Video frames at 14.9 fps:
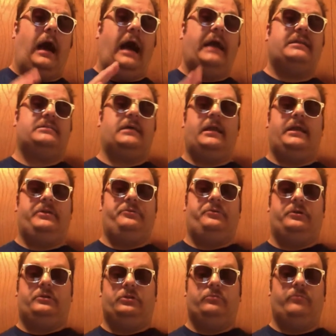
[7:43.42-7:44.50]
I decided to
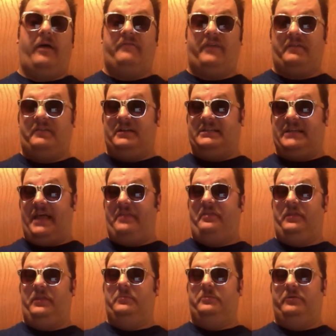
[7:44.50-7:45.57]
include my favorite
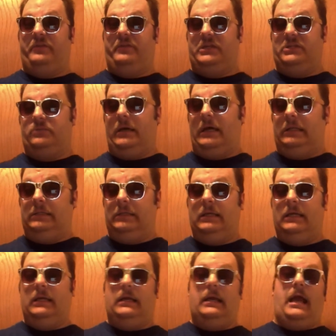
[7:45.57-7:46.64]
death in the movie as well.
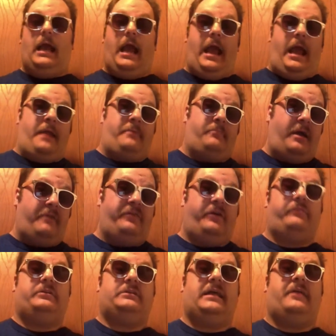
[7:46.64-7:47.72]
And my
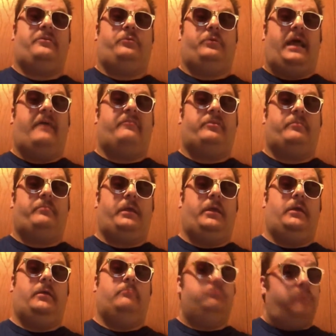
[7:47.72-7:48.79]
favorite death would have to
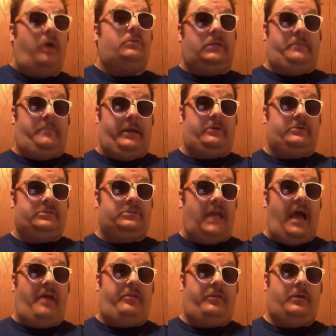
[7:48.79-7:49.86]
be Baldy Beard's
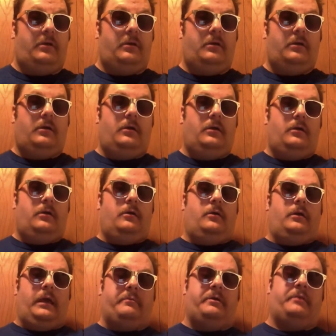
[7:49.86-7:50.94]
death
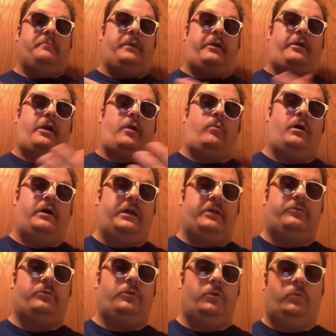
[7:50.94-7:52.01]
him and Barry are
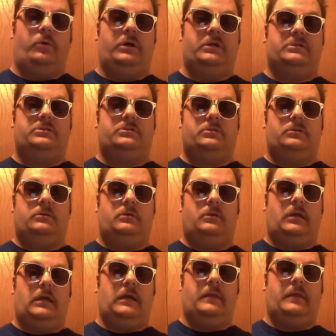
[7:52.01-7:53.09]
walking through the woods,
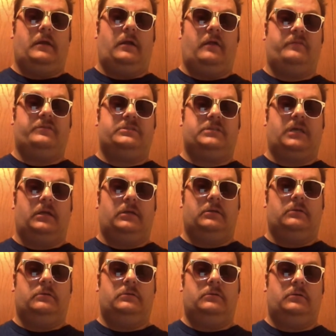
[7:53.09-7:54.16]
and then all of a
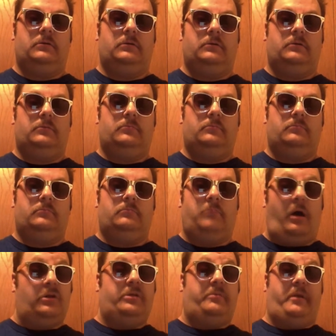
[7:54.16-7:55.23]
sudden,
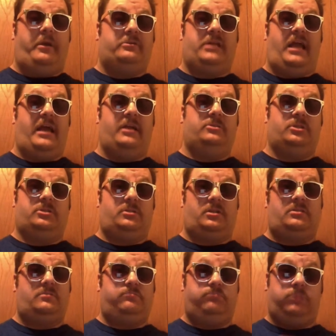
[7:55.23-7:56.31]
Baldy Beard's head just
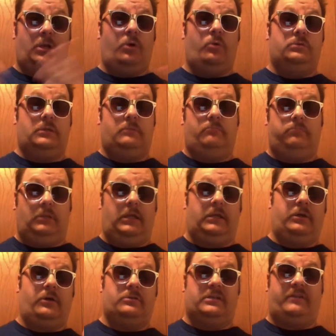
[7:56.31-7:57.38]
explodes and
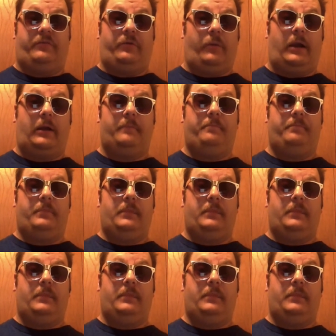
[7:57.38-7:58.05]
blood goes everywhere.